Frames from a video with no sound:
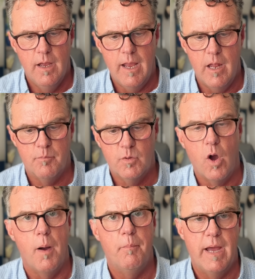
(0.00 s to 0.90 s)
and
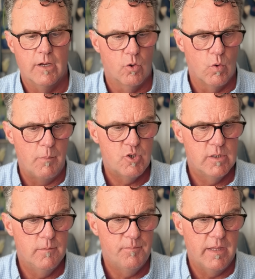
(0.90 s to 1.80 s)
combat
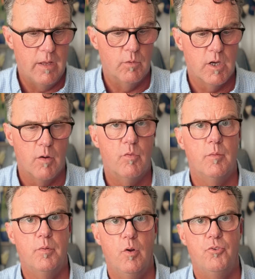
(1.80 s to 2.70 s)
corruption and recover
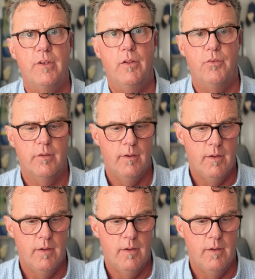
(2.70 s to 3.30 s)
proceeds.